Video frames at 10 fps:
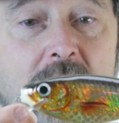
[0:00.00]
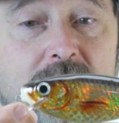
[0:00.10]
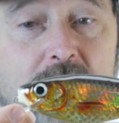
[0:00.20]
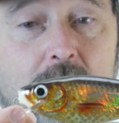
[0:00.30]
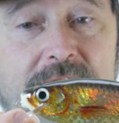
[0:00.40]

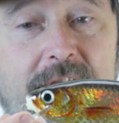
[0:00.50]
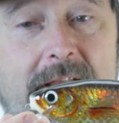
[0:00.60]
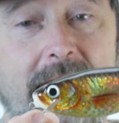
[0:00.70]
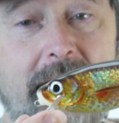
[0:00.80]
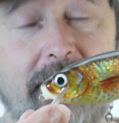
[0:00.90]
So what
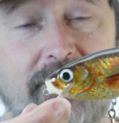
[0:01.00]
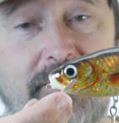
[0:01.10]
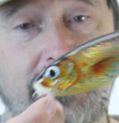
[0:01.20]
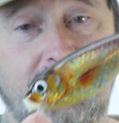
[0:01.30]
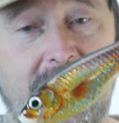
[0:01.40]
that
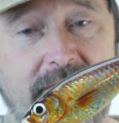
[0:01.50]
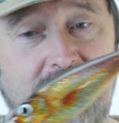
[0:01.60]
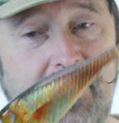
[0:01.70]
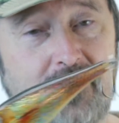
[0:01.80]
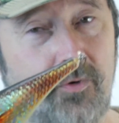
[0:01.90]
does, it
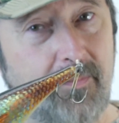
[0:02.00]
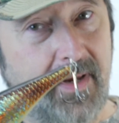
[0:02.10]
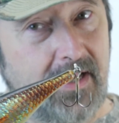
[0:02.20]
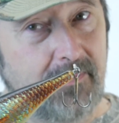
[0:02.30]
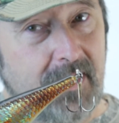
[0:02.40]
makes it into a
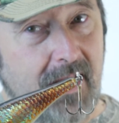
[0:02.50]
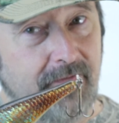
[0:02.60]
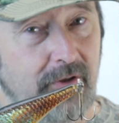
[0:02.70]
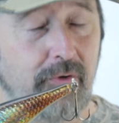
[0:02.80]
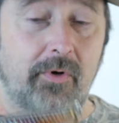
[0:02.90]
medium
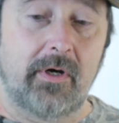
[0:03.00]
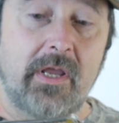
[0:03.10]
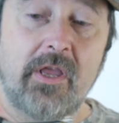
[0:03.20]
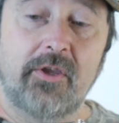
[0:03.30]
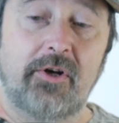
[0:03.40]
diving lure.
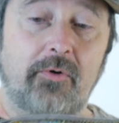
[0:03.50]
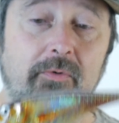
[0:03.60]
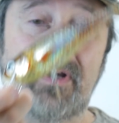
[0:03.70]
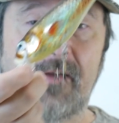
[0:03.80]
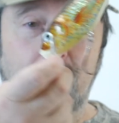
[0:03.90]
You
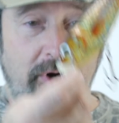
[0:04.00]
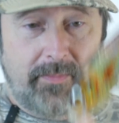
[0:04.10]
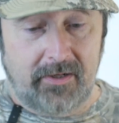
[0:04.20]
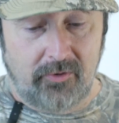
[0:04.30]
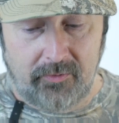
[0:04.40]
don't have to worry
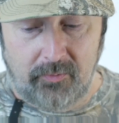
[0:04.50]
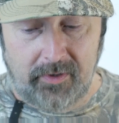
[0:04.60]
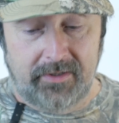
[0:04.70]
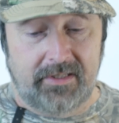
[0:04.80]
about it going really